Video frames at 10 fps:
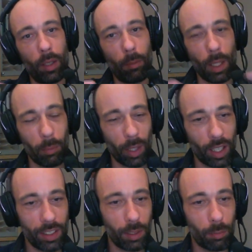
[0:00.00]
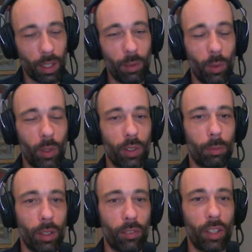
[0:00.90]
my mind, in my world,
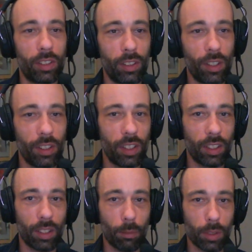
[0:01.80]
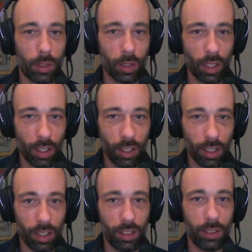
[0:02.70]
my reality, it comes together
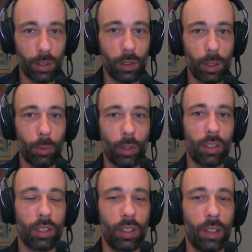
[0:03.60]
into esports.